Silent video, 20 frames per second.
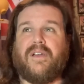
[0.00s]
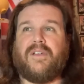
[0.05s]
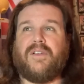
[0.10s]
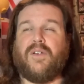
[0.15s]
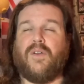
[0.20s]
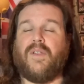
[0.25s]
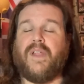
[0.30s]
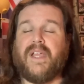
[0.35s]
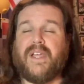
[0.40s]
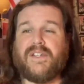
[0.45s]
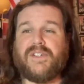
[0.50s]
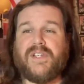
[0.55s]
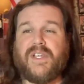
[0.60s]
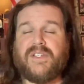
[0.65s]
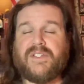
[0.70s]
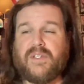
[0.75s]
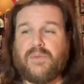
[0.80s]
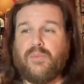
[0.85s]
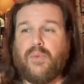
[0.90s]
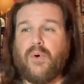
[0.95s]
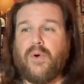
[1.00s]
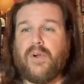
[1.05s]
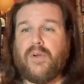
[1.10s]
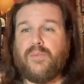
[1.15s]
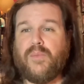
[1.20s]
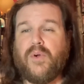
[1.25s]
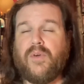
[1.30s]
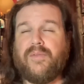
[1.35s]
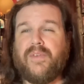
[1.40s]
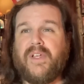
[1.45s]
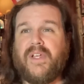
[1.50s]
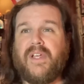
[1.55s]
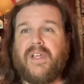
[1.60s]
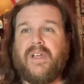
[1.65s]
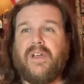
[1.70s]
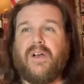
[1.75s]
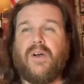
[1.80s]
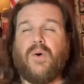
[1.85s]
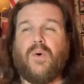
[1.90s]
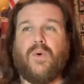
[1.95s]
like a Jason Bourne
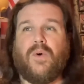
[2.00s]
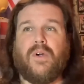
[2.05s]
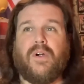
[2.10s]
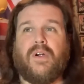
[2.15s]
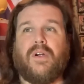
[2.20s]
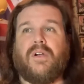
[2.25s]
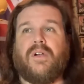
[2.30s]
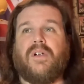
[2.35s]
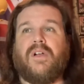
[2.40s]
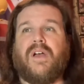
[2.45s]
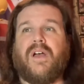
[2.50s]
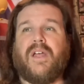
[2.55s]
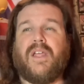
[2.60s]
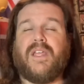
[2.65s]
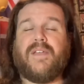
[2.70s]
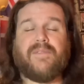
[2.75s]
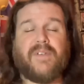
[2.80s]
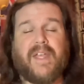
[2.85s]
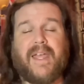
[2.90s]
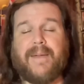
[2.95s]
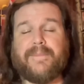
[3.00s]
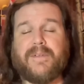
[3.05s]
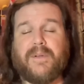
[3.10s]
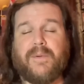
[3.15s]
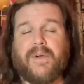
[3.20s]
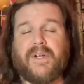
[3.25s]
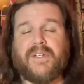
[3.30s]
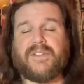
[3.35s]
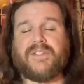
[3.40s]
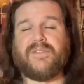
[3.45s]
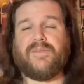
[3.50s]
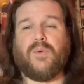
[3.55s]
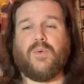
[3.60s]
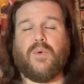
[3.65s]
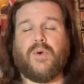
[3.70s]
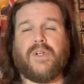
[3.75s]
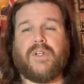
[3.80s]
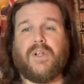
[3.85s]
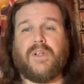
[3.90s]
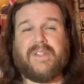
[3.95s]
movie or even Captain America Civil
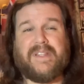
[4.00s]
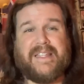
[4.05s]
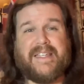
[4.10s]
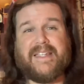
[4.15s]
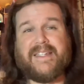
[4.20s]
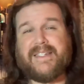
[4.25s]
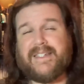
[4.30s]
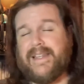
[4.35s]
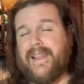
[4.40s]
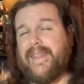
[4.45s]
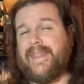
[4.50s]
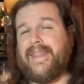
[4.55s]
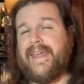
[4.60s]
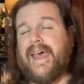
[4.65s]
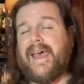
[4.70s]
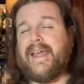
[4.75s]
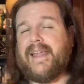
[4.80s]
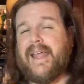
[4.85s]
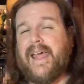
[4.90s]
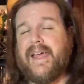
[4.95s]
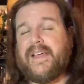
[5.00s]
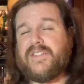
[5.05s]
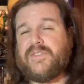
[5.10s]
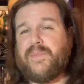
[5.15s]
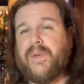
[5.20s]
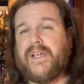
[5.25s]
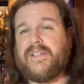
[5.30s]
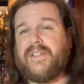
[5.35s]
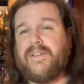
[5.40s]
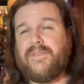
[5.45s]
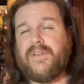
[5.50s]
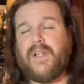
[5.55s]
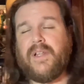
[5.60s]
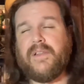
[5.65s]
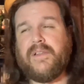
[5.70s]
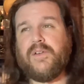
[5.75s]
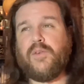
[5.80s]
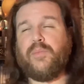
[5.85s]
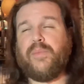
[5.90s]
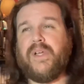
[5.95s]
War, leaned into that aspect of it a
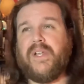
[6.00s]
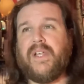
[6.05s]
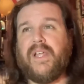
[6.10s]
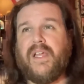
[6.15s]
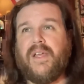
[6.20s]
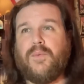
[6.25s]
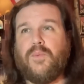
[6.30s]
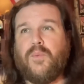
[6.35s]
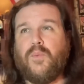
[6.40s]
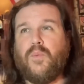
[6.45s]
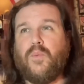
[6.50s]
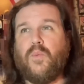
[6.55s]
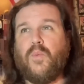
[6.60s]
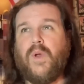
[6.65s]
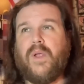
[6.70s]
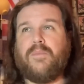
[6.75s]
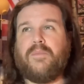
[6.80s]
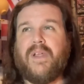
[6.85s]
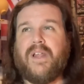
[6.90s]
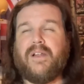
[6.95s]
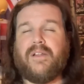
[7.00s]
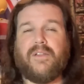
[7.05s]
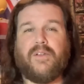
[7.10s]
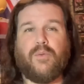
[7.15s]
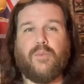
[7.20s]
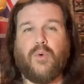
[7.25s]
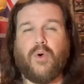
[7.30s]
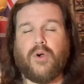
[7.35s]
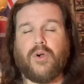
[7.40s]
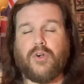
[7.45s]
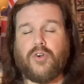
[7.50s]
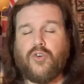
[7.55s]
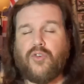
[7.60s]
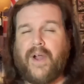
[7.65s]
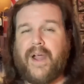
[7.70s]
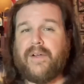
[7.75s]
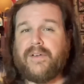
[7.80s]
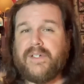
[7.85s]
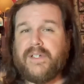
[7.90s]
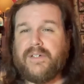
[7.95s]
little bit, and made it a little more
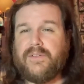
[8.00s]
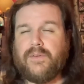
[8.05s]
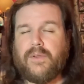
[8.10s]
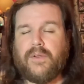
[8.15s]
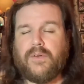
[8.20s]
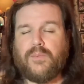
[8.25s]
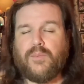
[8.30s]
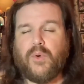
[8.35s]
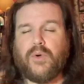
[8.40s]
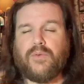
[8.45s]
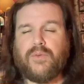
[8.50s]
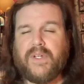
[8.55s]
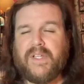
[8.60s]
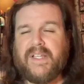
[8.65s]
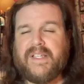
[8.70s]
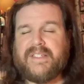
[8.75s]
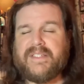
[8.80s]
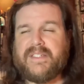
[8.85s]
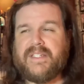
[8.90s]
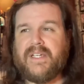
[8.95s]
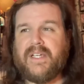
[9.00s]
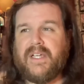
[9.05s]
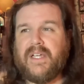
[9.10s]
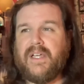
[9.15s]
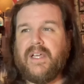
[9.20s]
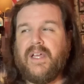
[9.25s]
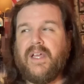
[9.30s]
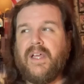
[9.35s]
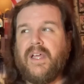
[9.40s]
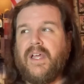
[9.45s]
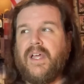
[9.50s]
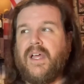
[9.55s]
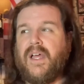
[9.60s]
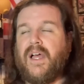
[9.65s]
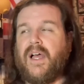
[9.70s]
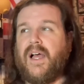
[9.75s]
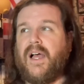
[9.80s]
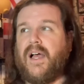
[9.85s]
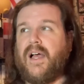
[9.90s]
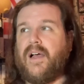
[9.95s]
grounded, a little more realistic.
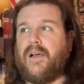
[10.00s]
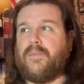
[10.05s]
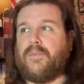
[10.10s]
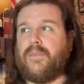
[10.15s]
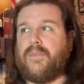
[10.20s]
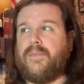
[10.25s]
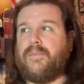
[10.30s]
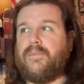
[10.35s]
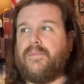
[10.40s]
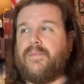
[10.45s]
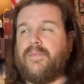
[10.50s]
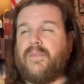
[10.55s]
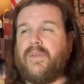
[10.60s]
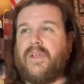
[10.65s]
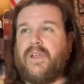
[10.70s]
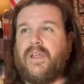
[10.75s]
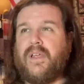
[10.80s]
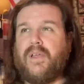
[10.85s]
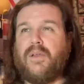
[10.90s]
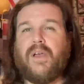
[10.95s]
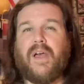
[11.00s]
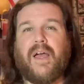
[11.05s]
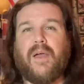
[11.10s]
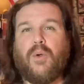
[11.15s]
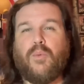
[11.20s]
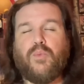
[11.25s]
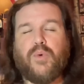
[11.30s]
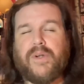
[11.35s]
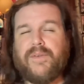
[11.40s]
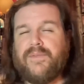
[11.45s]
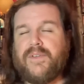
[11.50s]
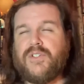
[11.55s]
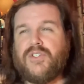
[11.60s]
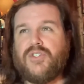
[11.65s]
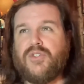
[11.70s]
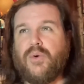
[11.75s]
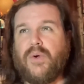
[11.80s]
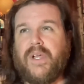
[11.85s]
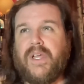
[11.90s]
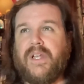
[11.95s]
I would have
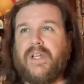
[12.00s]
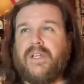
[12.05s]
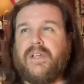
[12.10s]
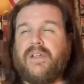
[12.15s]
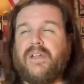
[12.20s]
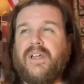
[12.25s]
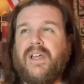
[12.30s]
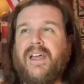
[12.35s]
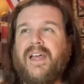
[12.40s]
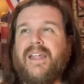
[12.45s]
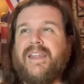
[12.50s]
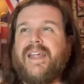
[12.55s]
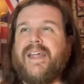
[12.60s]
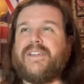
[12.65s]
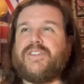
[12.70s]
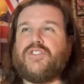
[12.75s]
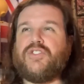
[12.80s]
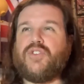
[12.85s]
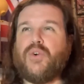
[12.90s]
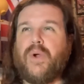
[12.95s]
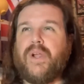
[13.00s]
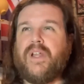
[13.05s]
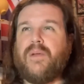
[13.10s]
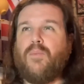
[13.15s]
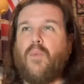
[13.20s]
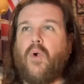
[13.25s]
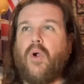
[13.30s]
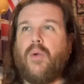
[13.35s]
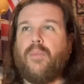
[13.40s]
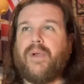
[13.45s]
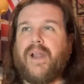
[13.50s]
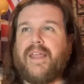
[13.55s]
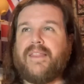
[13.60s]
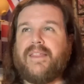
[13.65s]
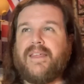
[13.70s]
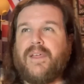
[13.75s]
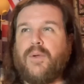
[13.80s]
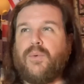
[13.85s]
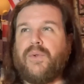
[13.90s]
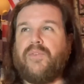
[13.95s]
not enjoyed it more, but I
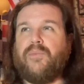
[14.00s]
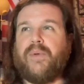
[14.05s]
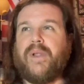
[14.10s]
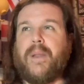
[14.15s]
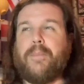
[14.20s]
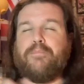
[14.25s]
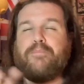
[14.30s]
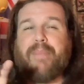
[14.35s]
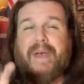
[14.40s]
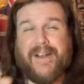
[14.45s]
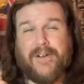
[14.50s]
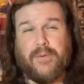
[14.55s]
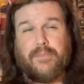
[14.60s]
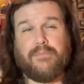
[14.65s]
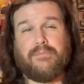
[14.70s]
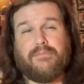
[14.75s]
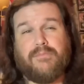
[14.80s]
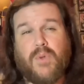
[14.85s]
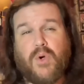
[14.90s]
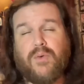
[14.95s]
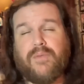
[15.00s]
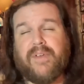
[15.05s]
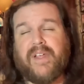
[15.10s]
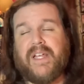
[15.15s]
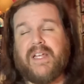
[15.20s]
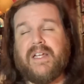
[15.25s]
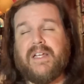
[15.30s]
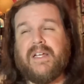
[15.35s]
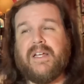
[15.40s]
think it would have been a better movie.